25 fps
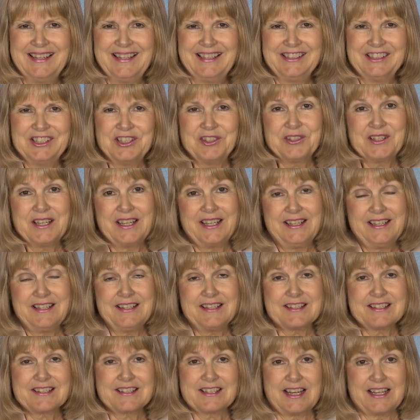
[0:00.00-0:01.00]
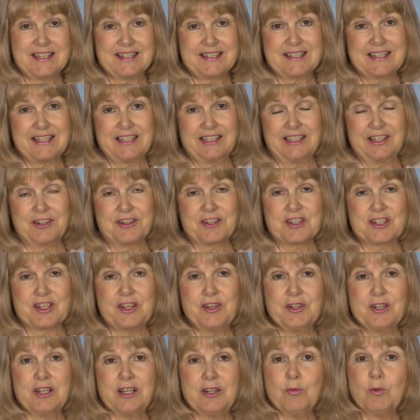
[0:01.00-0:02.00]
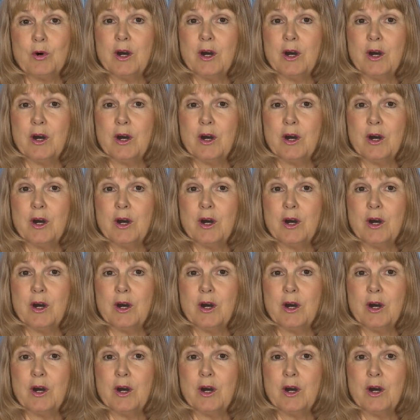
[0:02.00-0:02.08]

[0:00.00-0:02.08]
Located in Scottsdale, Arizona,